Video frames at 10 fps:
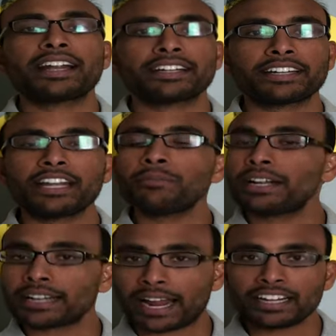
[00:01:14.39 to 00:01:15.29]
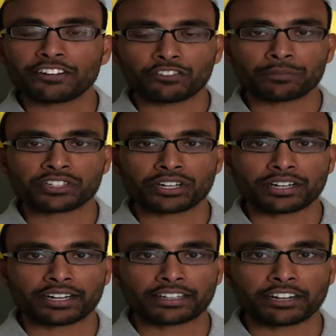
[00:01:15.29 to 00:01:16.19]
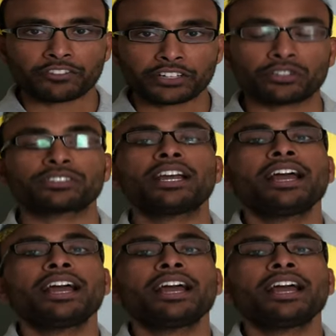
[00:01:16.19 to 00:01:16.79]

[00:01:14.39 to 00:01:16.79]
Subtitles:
entertainment and information related videos.